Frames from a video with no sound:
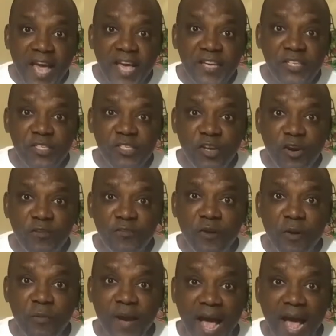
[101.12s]
is John
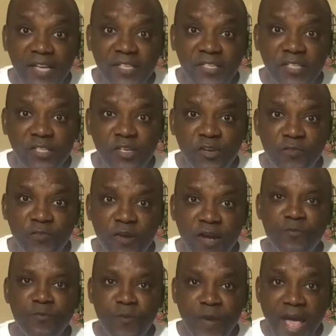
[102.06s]
from Ask
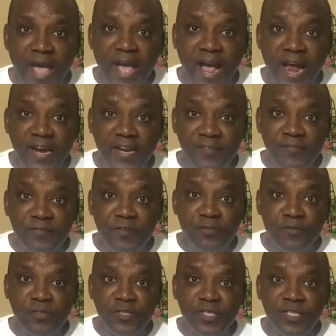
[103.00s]
JOFA, where I
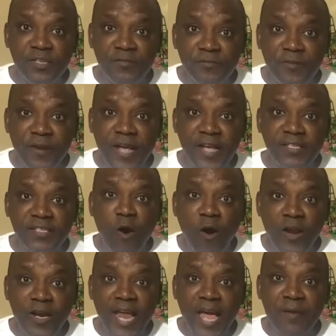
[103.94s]
review different
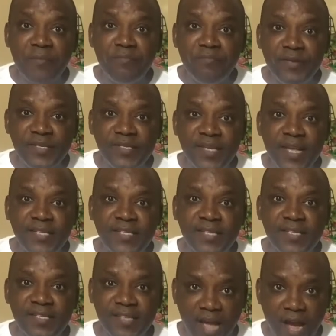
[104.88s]
online
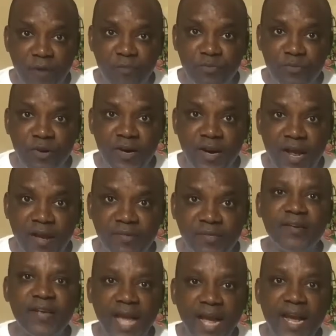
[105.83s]
businesses and
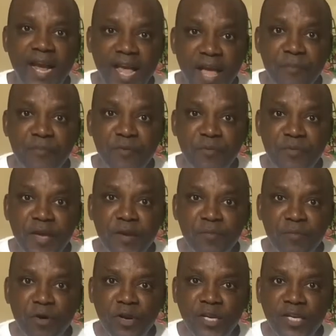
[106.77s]
programs that can help you
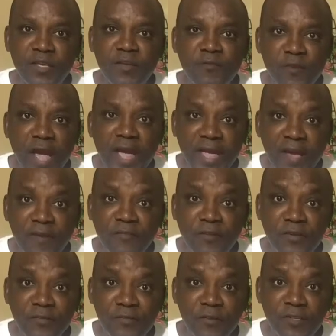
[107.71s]
make money. If you are here
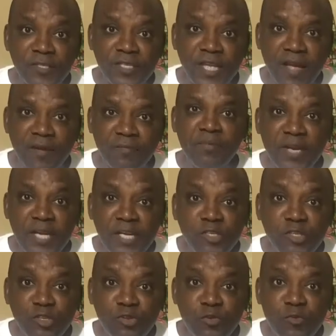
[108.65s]
for the first time,
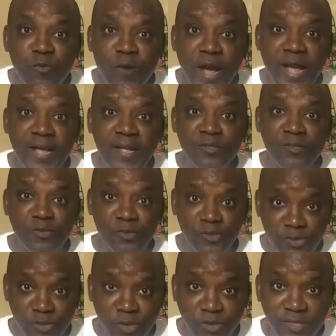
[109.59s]
please do well to
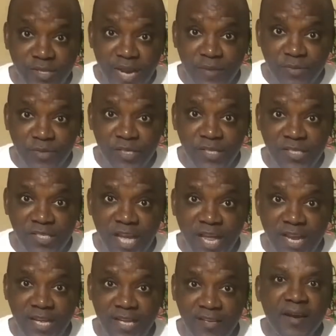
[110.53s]
subscribe to this
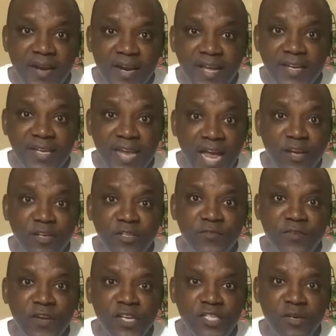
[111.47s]
channel. Click that
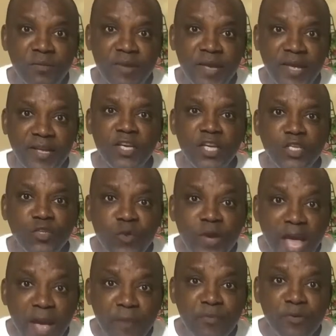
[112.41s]
notification bell. It
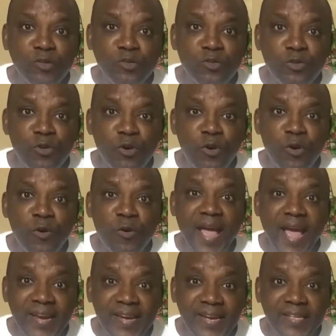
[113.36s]
will help you to
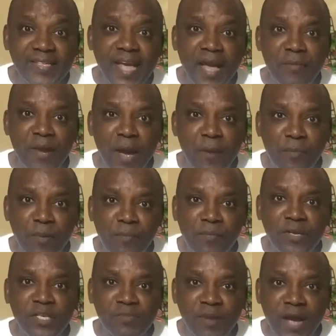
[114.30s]
know anytime I
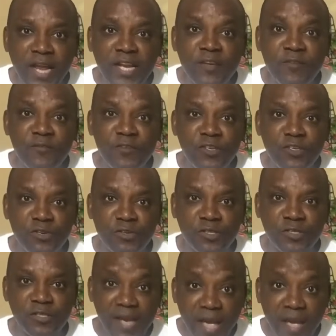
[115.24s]
publish my new
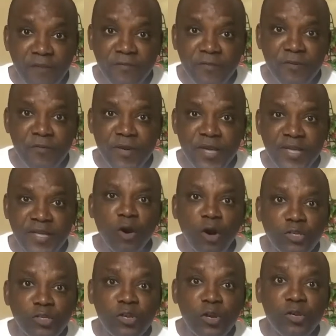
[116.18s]
videos every week.
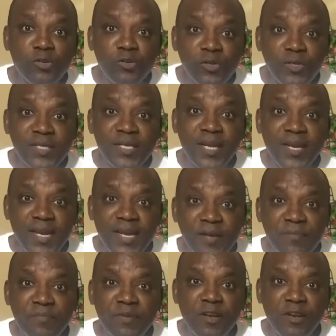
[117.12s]
Also, use the
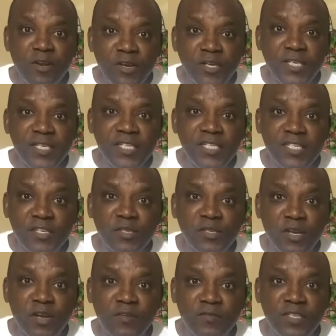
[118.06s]
link below the
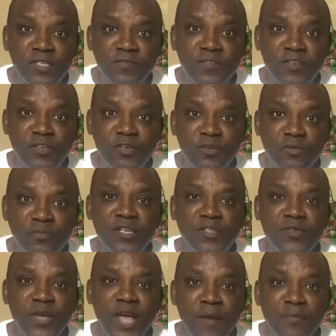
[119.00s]
description of this video.
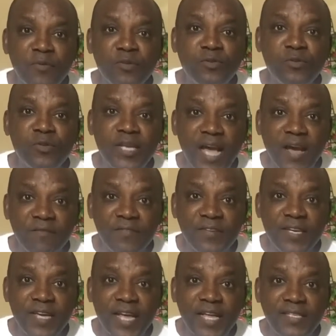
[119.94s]
It will help you to
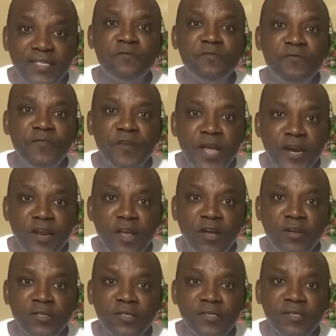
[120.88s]
navigate
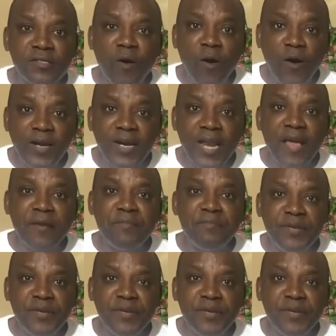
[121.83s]
various online